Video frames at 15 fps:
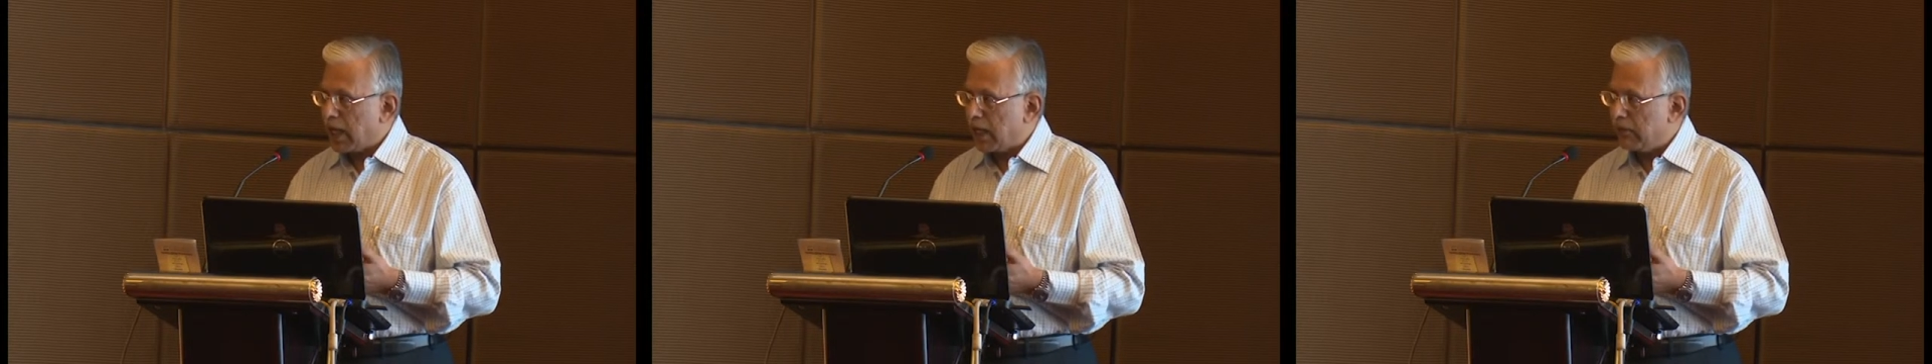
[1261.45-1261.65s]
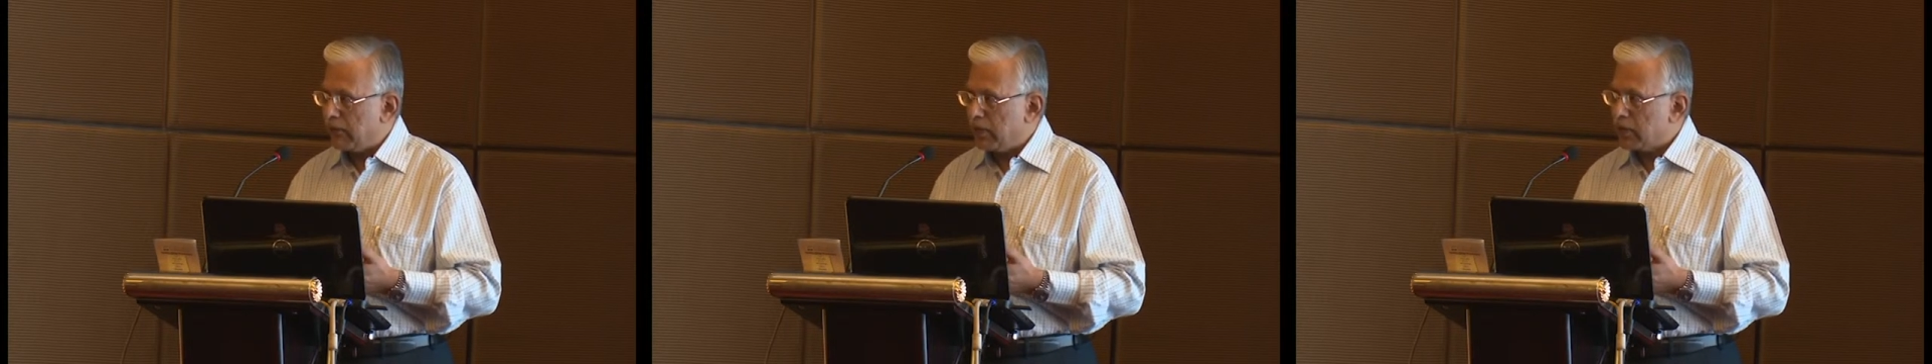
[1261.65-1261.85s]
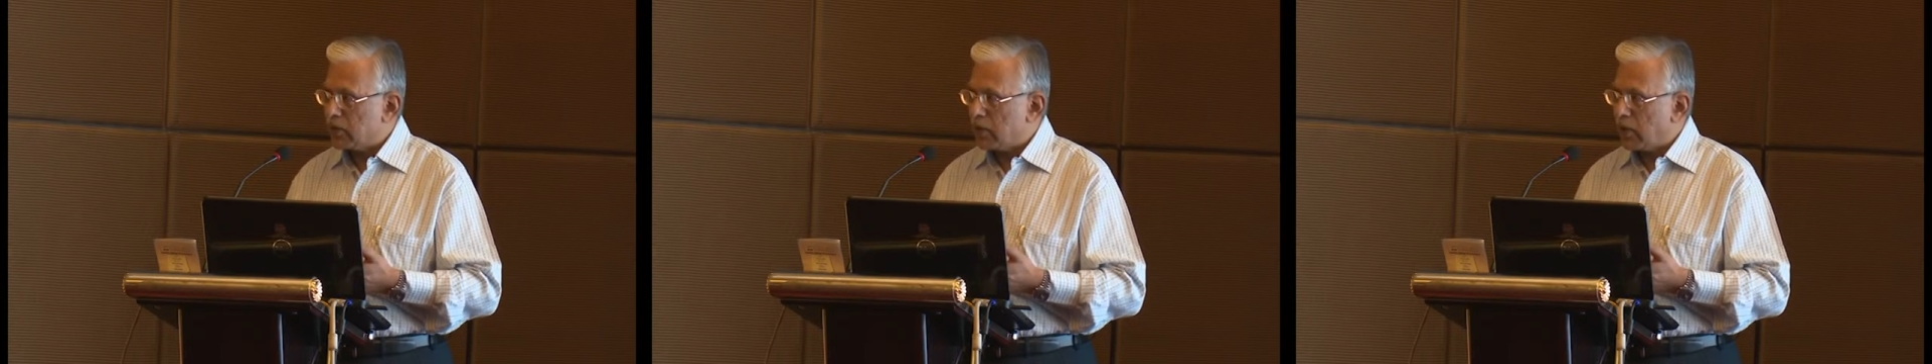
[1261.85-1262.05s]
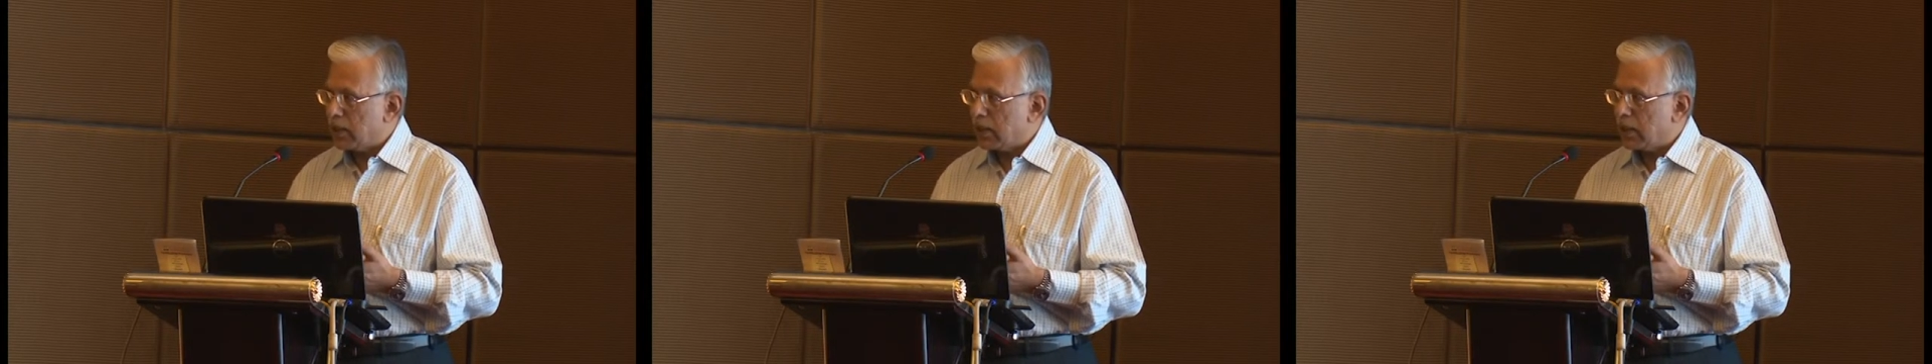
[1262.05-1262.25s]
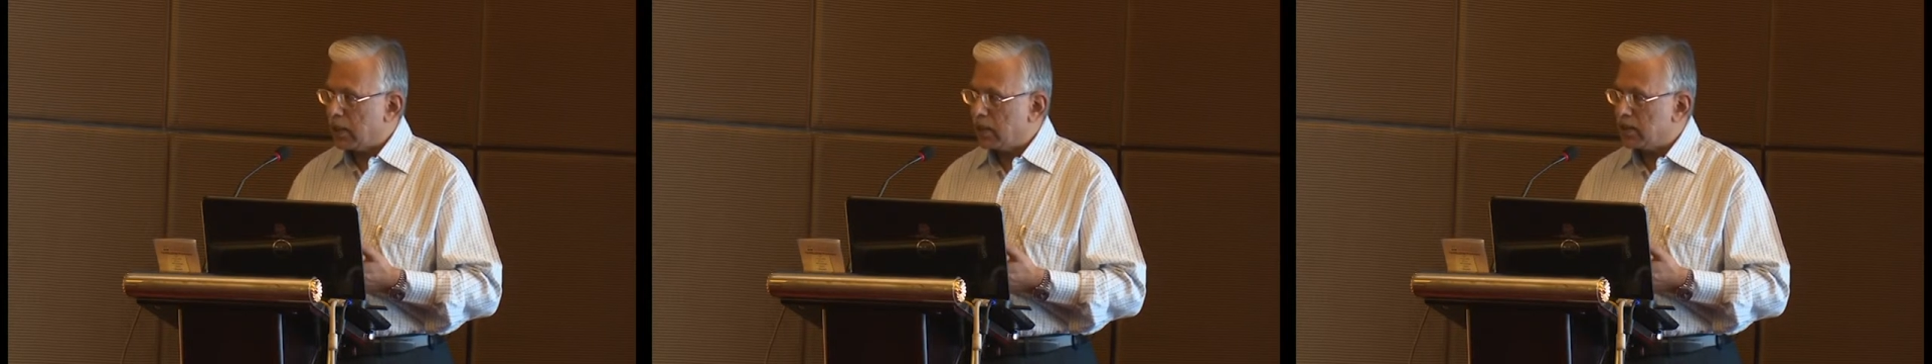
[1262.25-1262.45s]
IV is
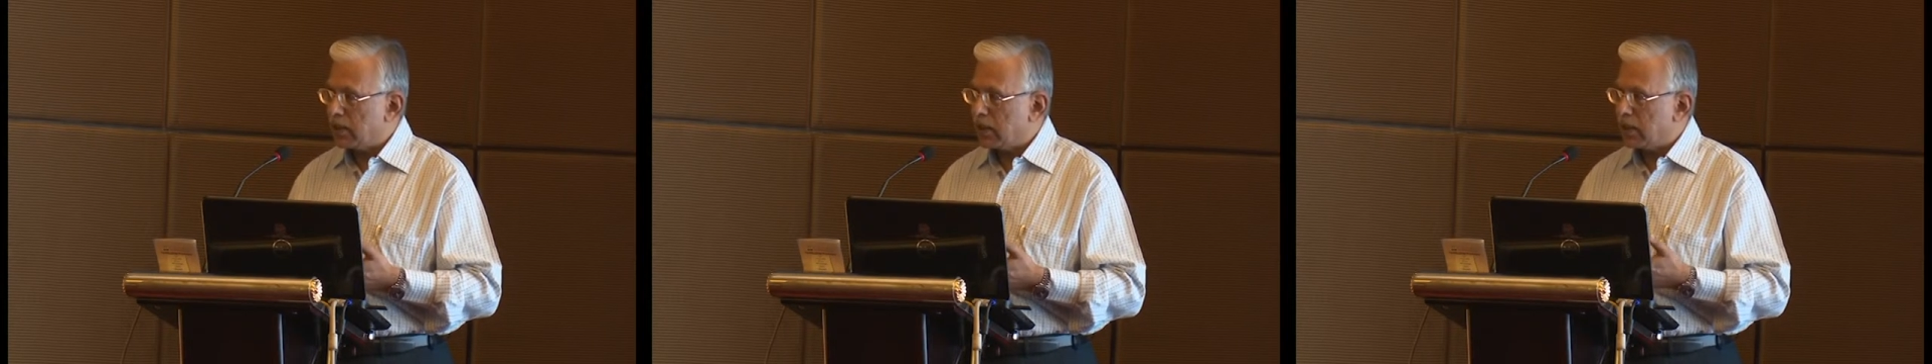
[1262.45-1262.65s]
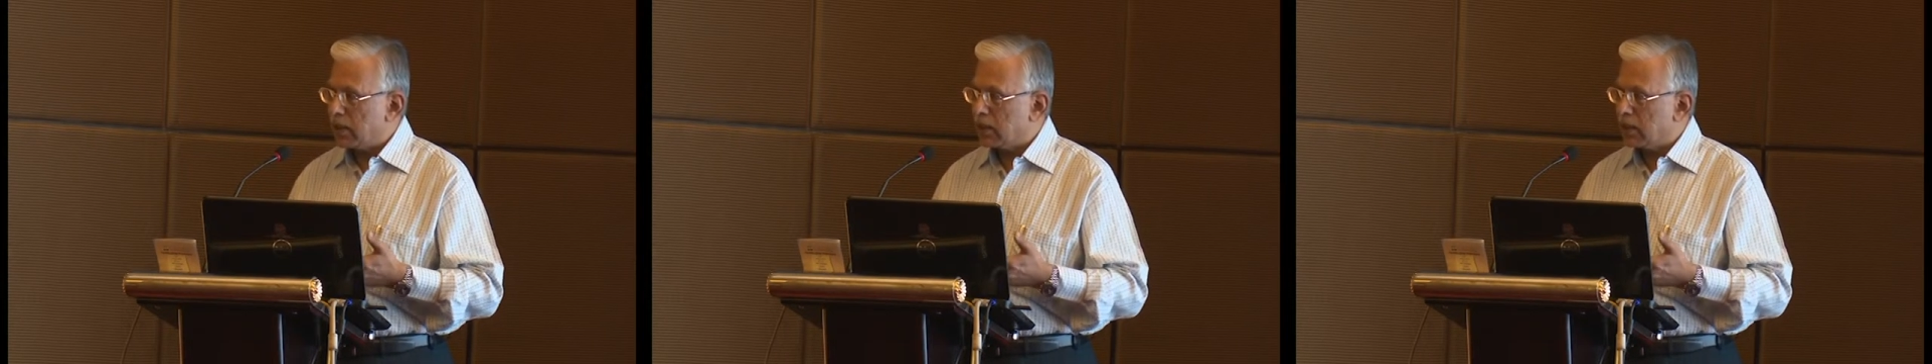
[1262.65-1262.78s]
not easy and